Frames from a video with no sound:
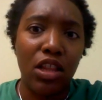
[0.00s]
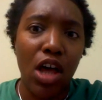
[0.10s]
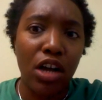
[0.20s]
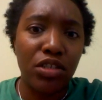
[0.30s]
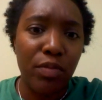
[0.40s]

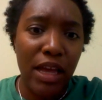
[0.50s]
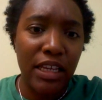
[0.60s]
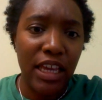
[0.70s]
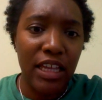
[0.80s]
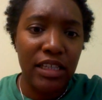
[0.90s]
large
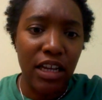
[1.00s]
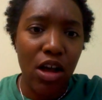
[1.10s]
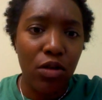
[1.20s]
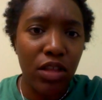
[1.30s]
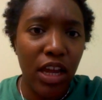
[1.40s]
amount of kids that
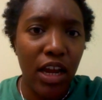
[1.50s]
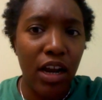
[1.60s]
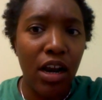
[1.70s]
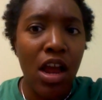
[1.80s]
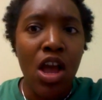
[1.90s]
go
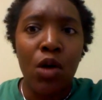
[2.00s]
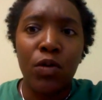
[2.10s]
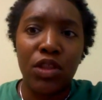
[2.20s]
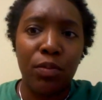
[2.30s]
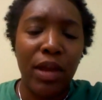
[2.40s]
there
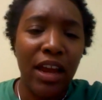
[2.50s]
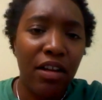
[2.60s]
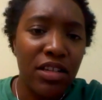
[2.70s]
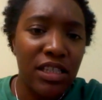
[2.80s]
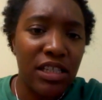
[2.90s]
with their
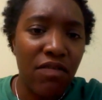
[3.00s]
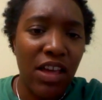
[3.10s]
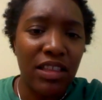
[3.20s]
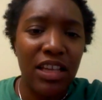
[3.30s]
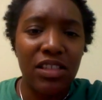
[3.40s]
parents and stuff
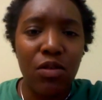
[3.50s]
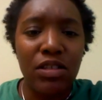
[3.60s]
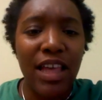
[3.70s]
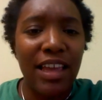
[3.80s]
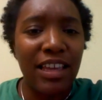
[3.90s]
like that. So
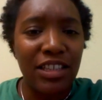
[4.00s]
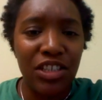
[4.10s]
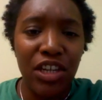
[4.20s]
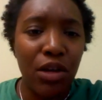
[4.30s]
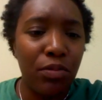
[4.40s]
it's like
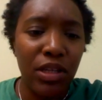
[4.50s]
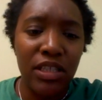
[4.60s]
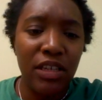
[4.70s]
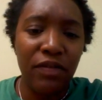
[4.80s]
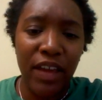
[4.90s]

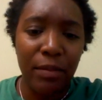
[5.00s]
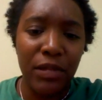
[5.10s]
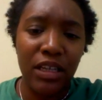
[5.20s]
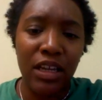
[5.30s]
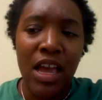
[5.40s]
GLBT
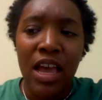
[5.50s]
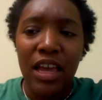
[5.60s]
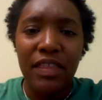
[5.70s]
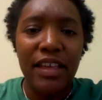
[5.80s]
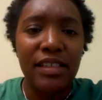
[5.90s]
family,
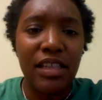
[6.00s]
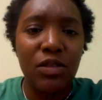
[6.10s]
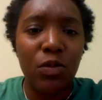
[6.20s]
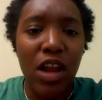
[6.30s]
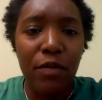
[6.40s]
and
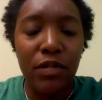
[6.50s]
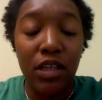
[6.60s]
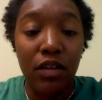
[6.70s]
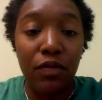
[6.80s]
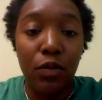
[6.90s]
that's what I've been
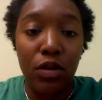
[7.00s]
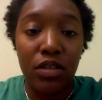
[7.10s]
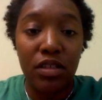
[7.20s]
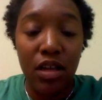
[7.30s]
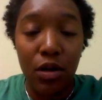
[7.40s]
looking
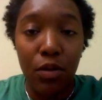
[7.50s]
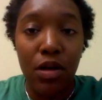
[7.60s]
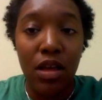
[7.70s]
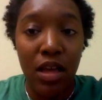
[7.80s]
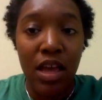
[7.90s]
for.
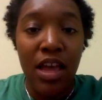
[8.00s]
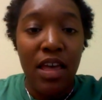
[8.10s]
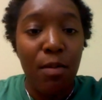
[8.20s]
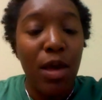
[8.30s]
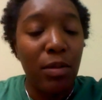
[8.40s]
So
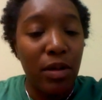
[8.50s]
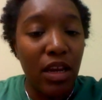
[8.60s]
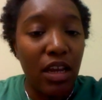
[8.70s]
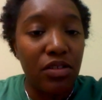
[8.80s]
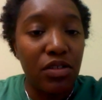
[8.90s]
maybe an
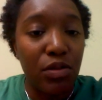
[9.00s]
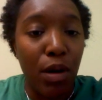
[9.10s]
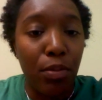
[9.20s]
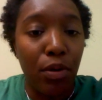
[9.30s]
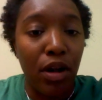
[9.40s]
answer to
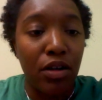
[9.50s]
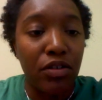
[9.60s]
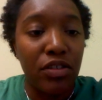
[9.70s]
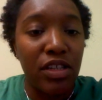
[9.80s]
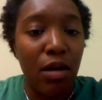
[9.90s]
my
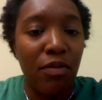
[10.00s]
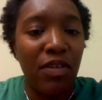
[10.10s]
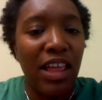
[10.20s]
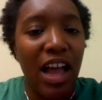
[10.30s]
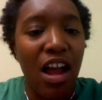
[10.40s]
prayers. I
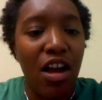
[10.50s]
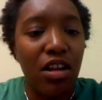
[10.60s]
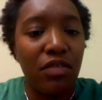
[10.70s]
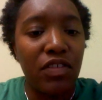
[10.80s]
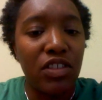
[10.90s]
feel like I
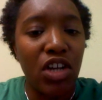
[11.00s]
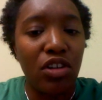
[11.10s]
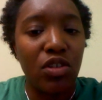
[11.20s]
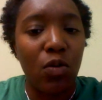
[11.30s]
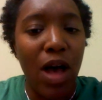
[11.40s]
heard of the
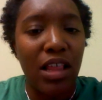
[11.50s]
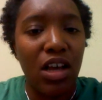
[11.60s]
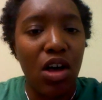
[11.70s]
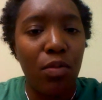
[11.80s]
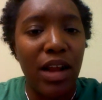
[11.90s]
church a while
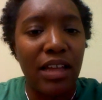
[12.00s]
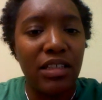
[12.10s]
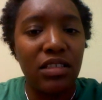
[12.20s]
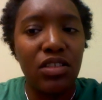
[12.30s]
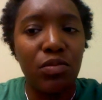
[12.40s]
ago, but I
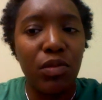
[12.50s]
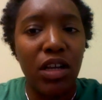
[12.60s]
didn't